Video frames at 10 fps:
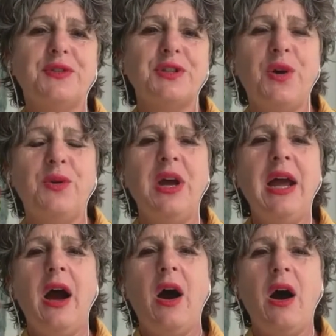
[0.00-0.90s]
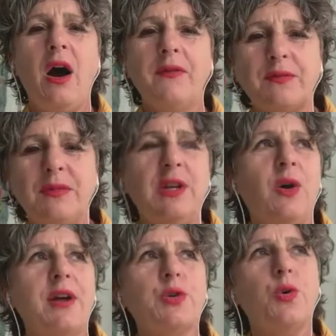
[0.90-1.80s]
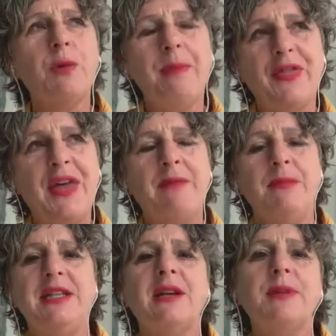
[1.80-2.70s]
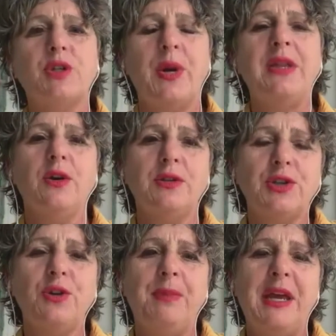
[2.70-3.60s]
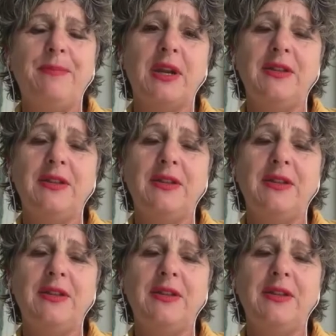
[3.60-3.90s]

So I talk about that meeting between those two people,